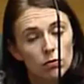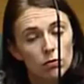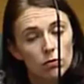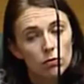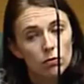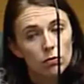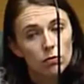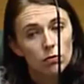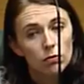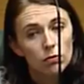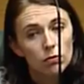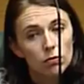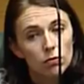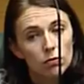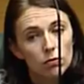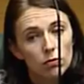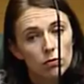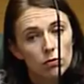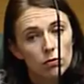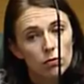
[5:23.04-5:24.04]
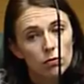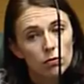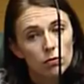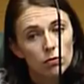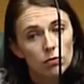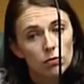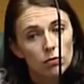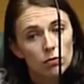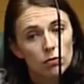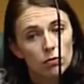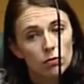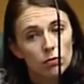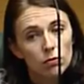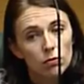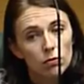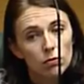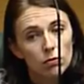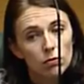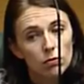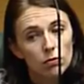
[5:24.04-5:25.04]

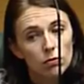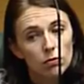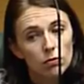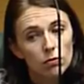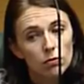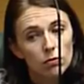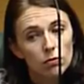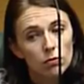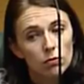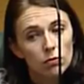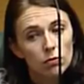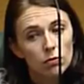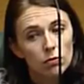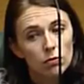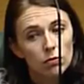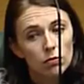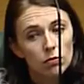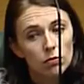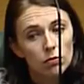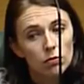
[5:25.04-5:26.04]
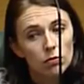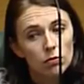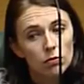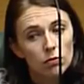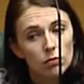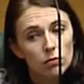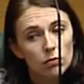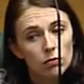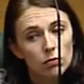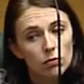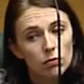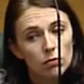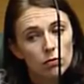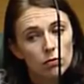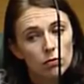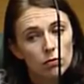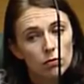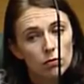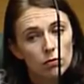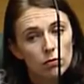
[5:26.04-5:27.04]

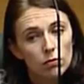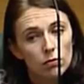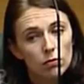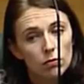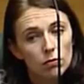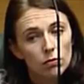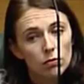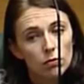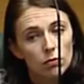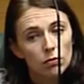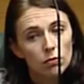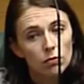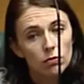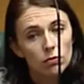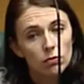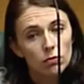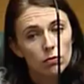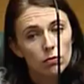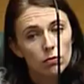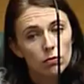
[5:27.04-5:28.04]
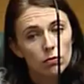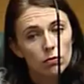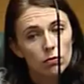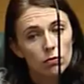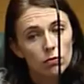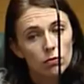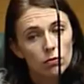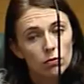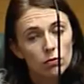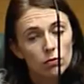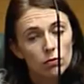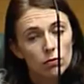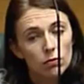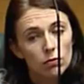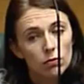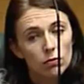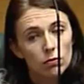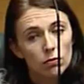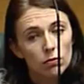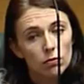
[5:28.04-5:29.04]

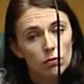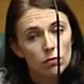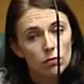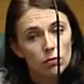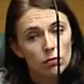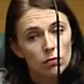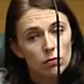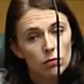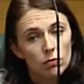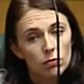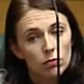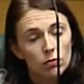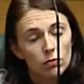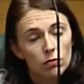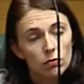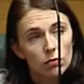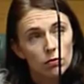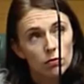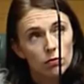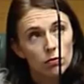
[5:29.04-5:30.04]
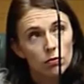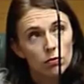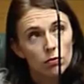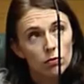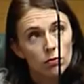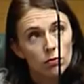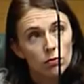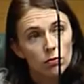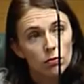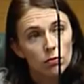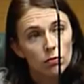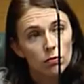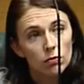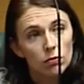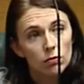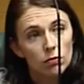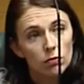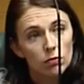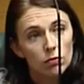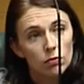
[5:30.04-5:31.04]
The person shown says nothing.